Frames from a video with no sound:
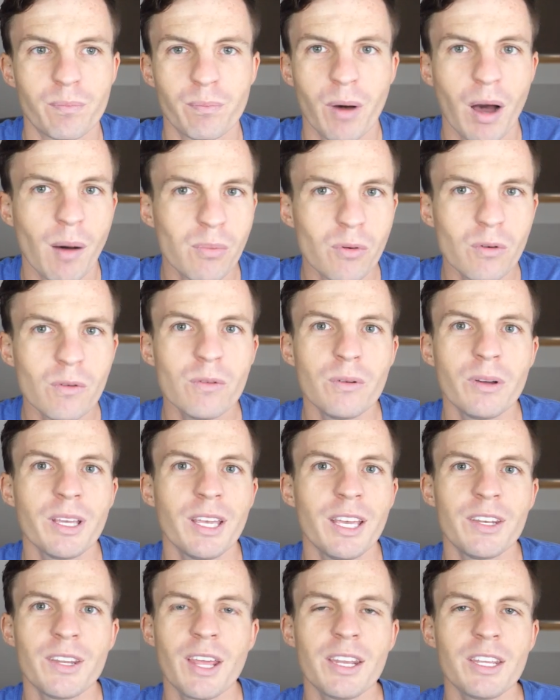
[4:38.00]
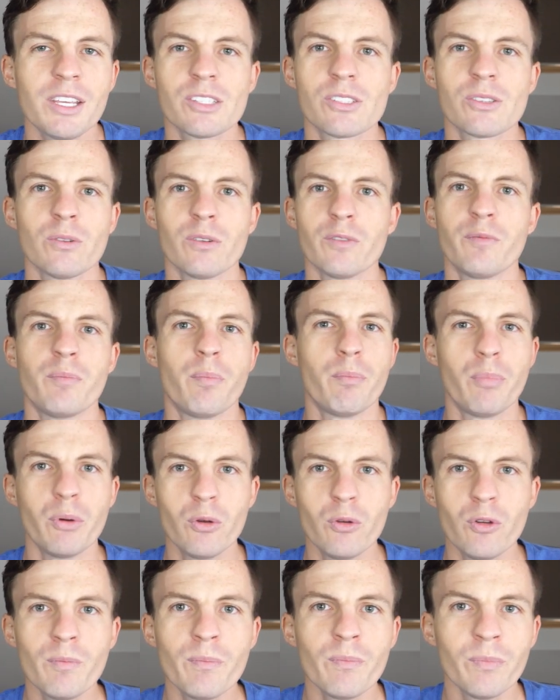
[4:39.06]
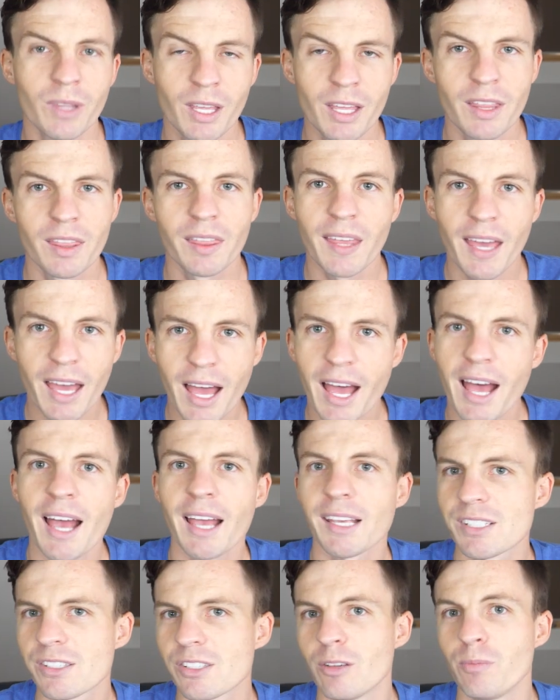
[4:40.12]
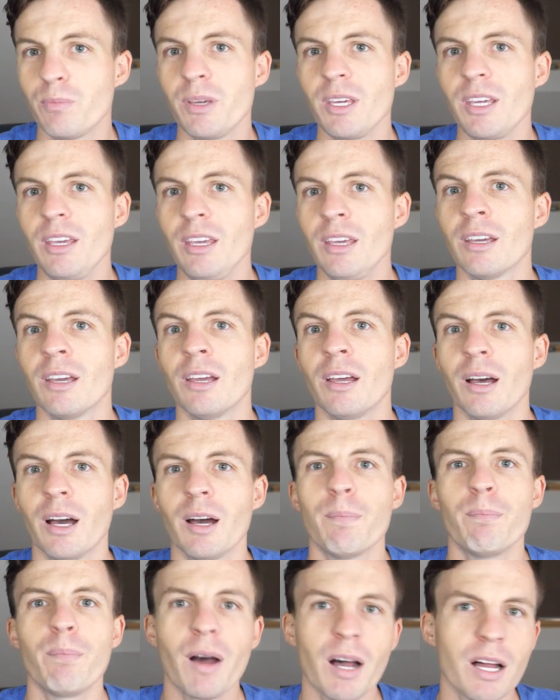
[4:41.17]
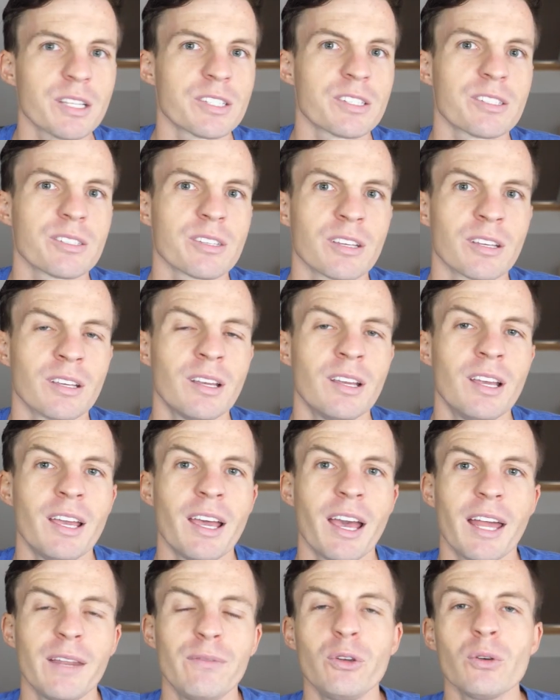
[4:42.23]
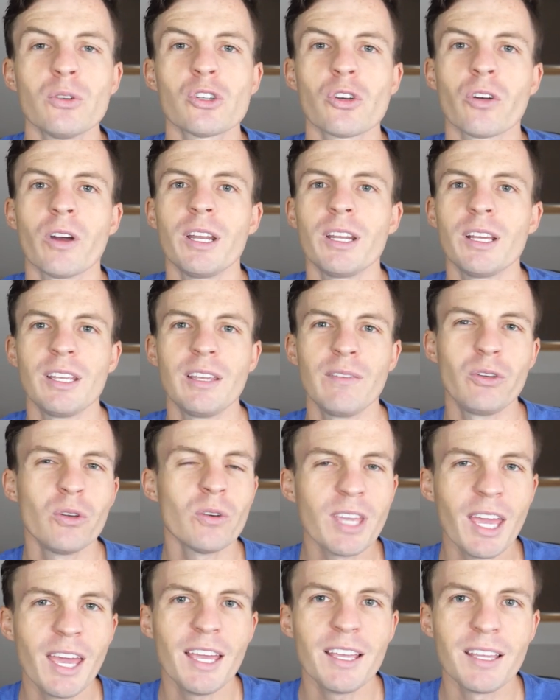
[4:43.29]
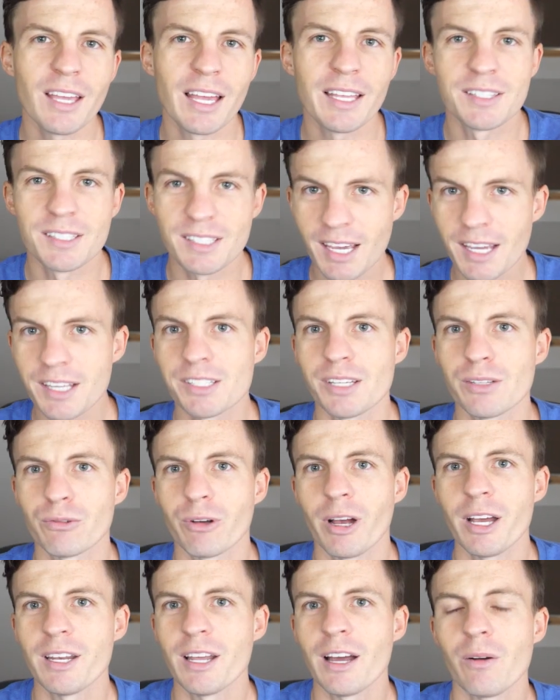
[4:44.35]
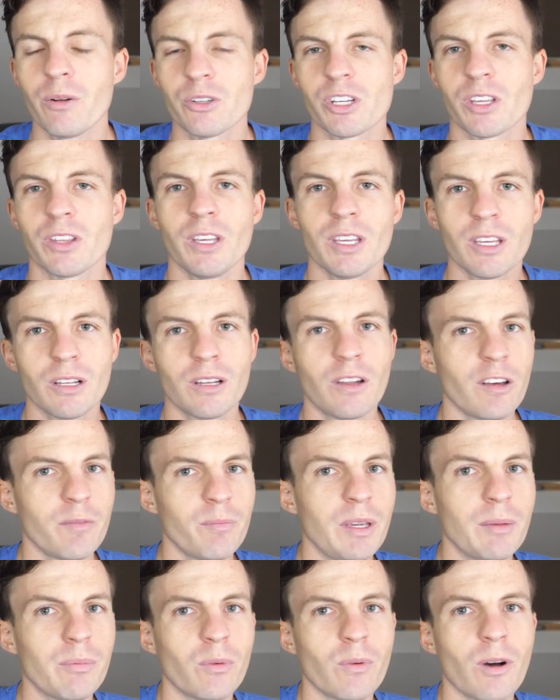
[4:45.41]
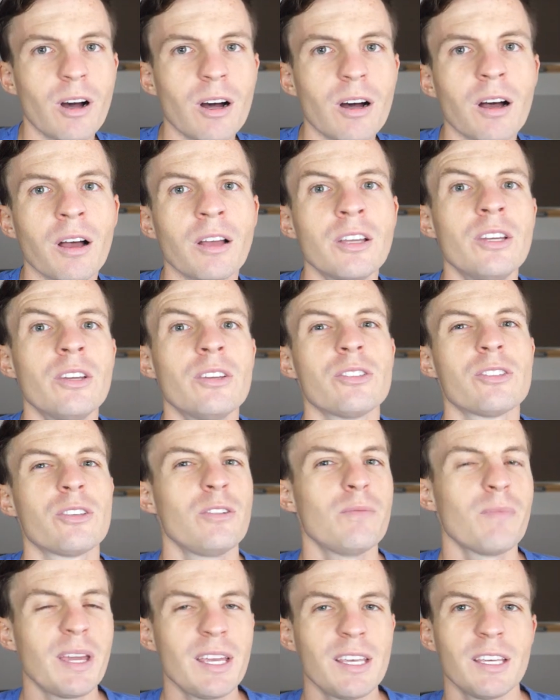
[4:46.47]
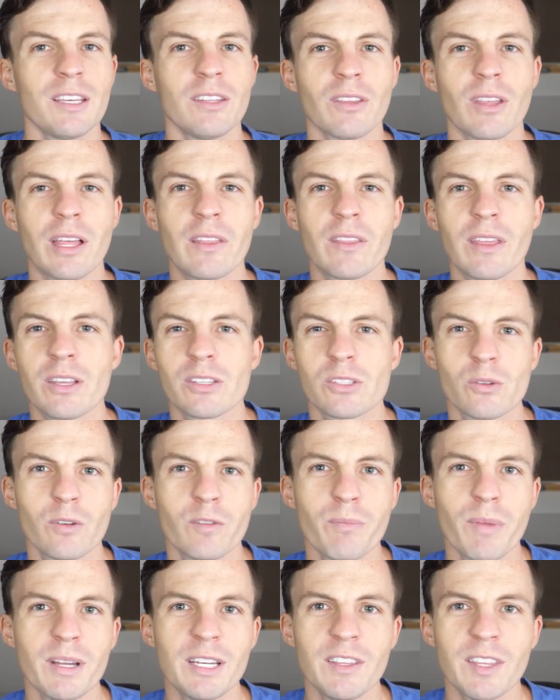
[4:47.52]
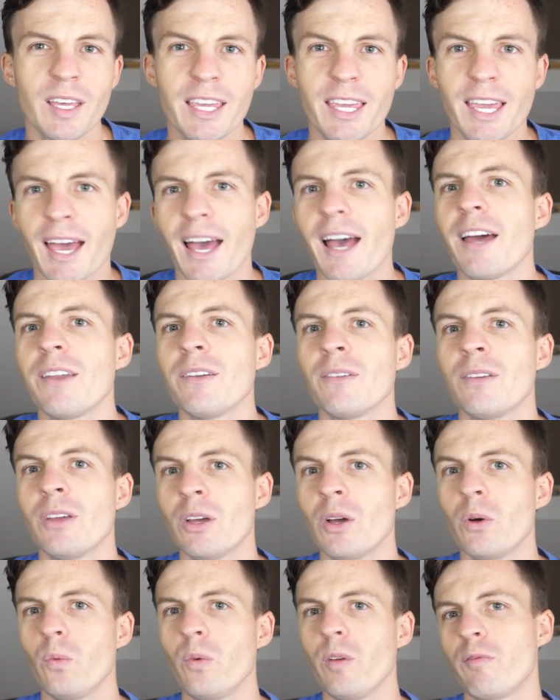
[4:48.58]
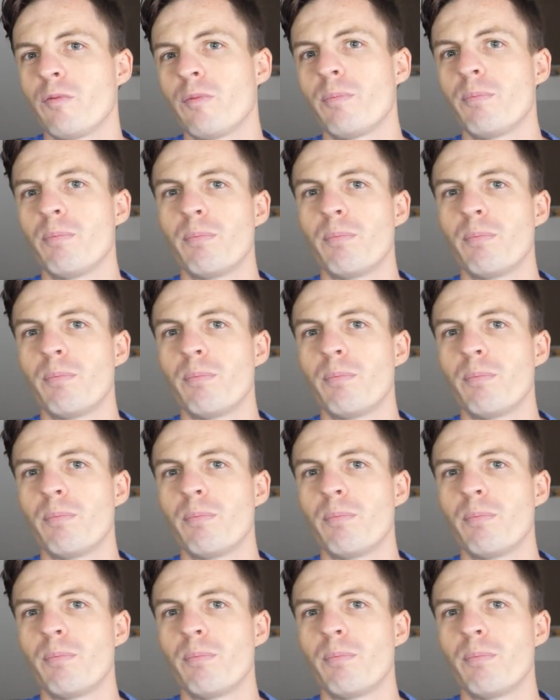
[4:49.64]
bubble, in any sort of boom, there has to be a bust. And if you're trying to, if you're getting addicted right now, which I think a lot of people are, to making that, that sort of money they can with